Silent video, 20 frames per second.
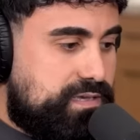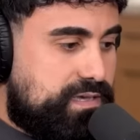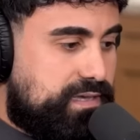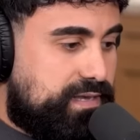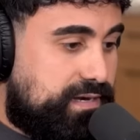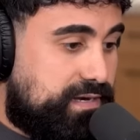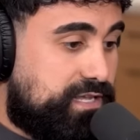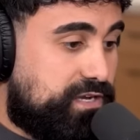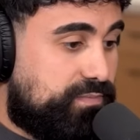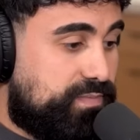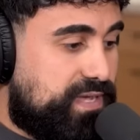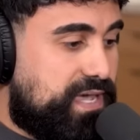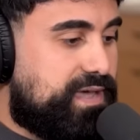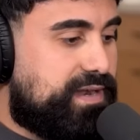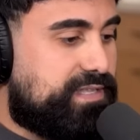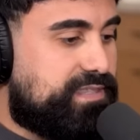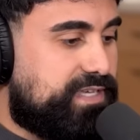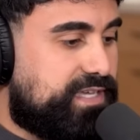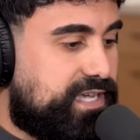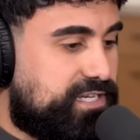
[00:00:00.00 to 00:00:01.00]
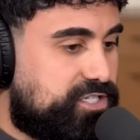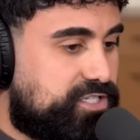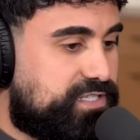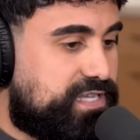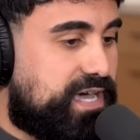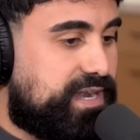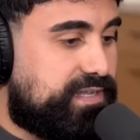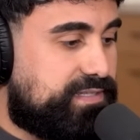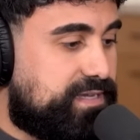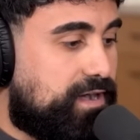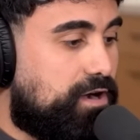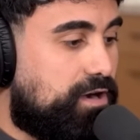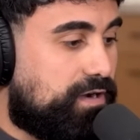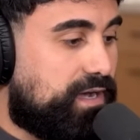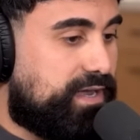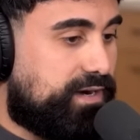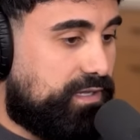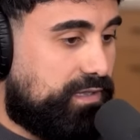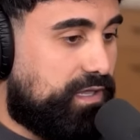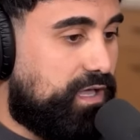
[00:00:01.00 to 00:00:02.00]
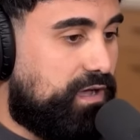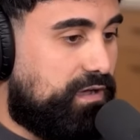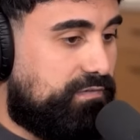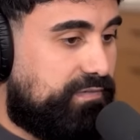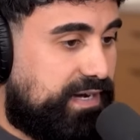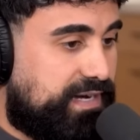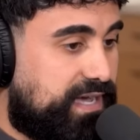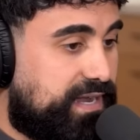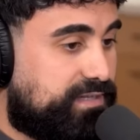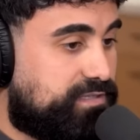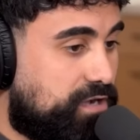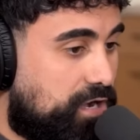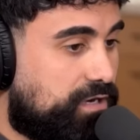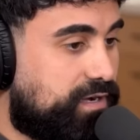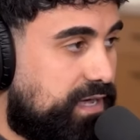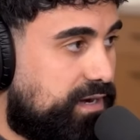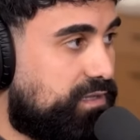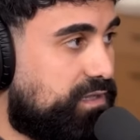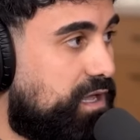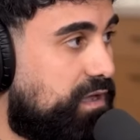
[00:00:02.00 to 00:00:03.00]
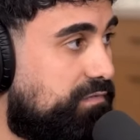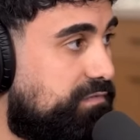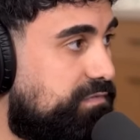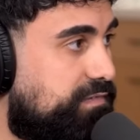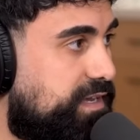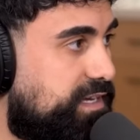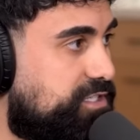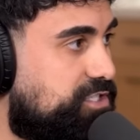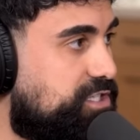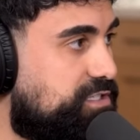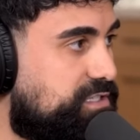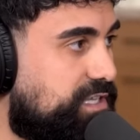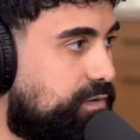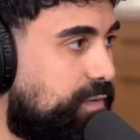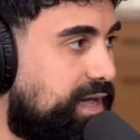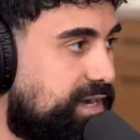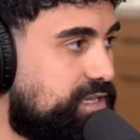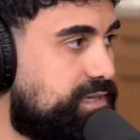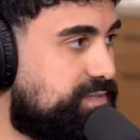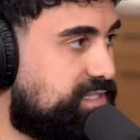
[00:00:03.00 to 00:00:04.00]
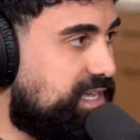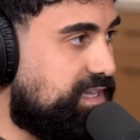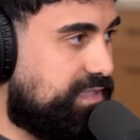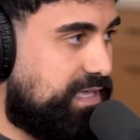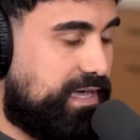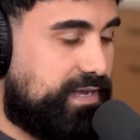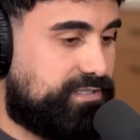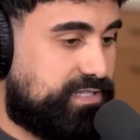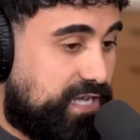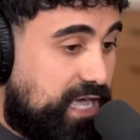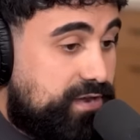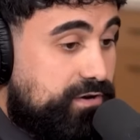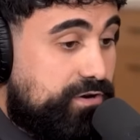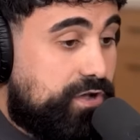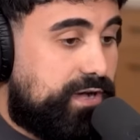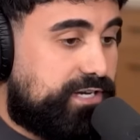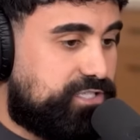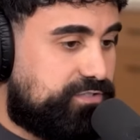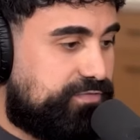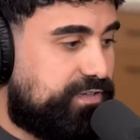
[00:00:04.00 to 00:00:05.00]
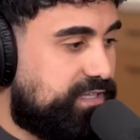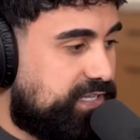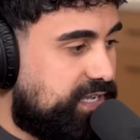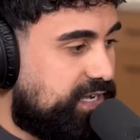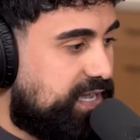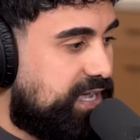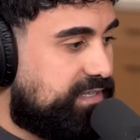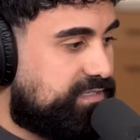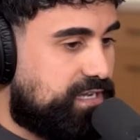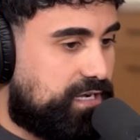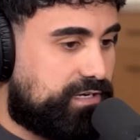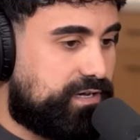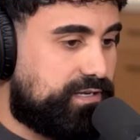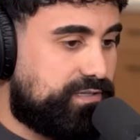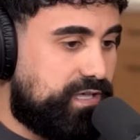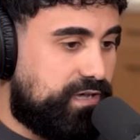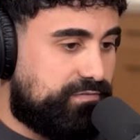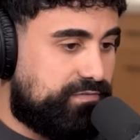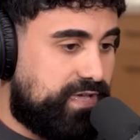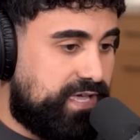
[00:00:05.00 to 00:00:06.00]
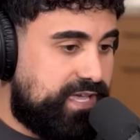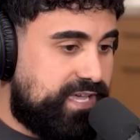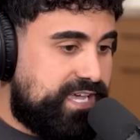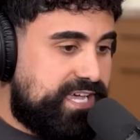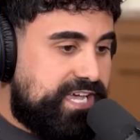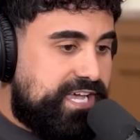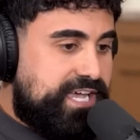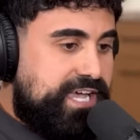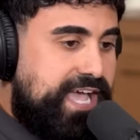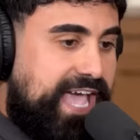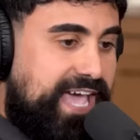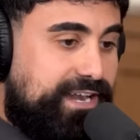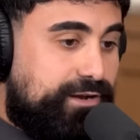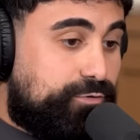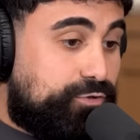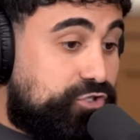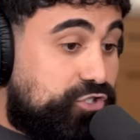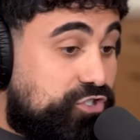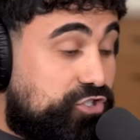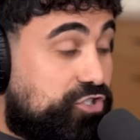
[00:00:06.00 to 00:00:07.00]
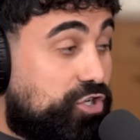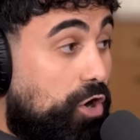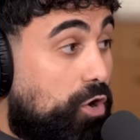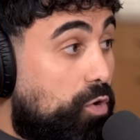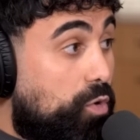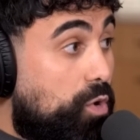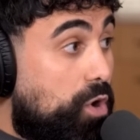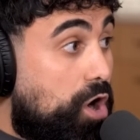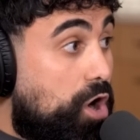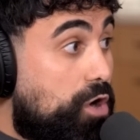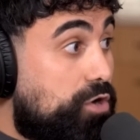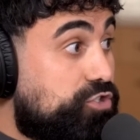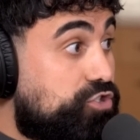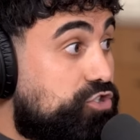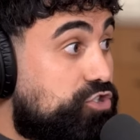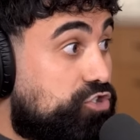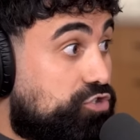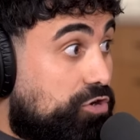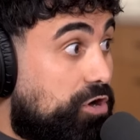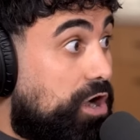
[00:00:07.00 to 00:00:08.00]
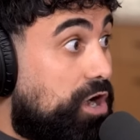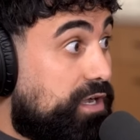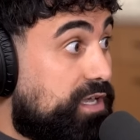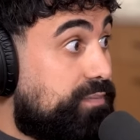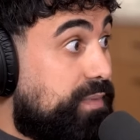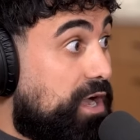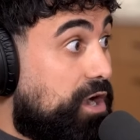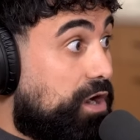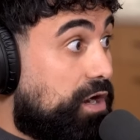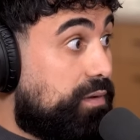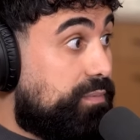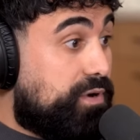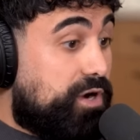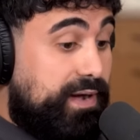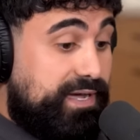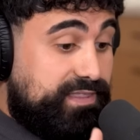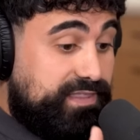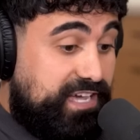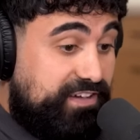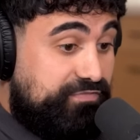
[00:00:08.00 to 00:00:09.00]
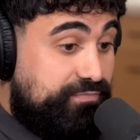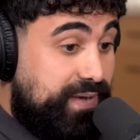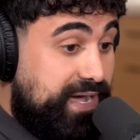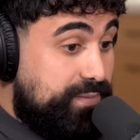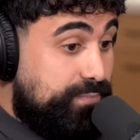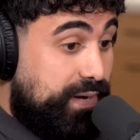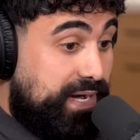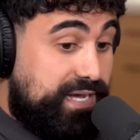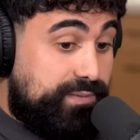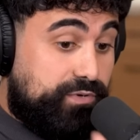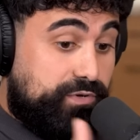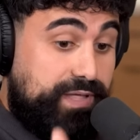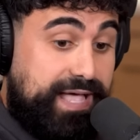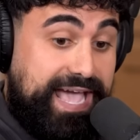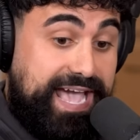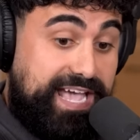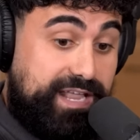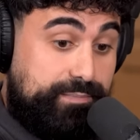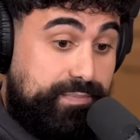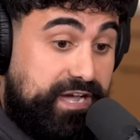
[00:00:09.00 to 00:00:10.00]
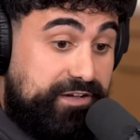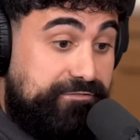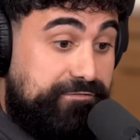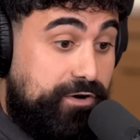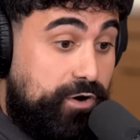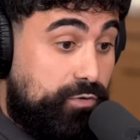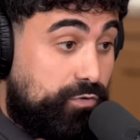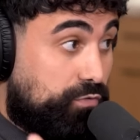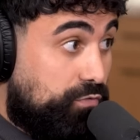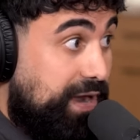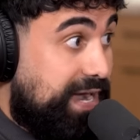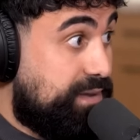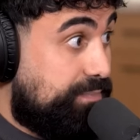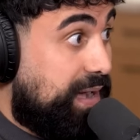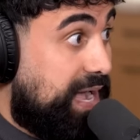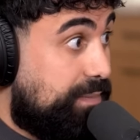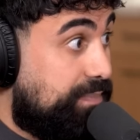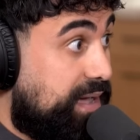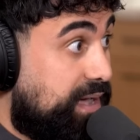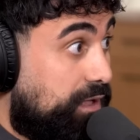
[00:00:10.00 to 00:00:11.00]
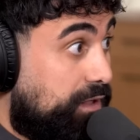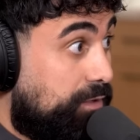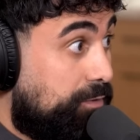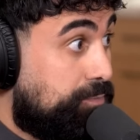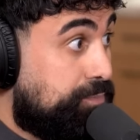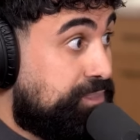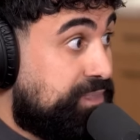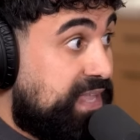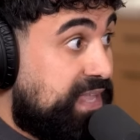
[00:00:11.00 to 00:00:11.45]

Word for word: and hear me out, I think I just got to talk out of love. I got to talk out of love. And she's like, why do you keep saying that? And I was like, I don't know. I just feel like I got to talk out of love. And it was so strong in my heart, bro. I left my Bible and my phone right by Belle.